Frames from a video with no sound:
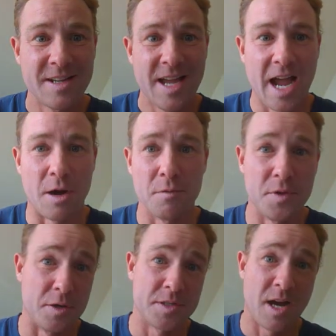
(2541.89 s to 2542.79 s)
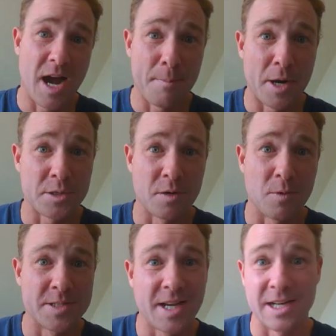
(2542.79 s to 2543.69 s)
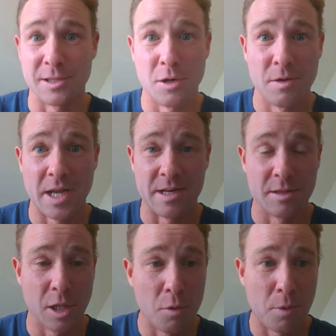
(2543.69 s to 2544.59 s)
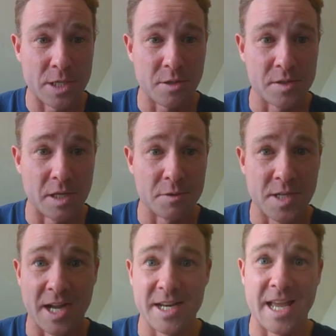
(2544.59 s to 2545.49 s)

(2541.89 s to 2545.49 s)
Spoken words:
How there's high pressure on one side and low pressure on the other side,